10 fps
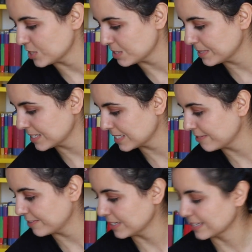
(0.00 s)
just because
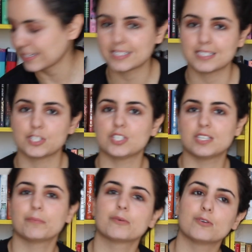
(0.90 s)
I feel like that's such a
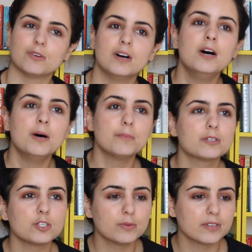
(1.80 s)
typical
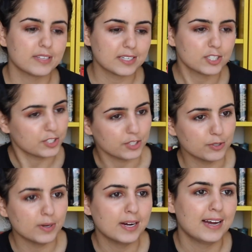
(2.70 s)
booktuber thing to
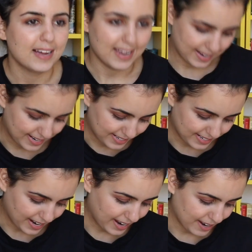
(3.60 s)
do, and
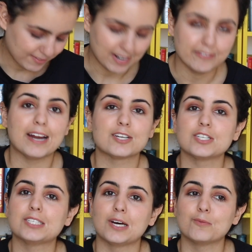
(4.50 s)
I've never
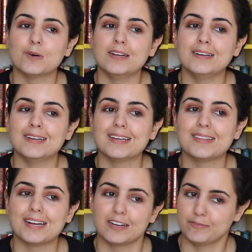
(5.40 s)
actually done one
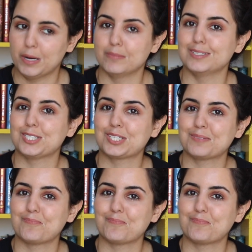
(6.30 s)
that I've published.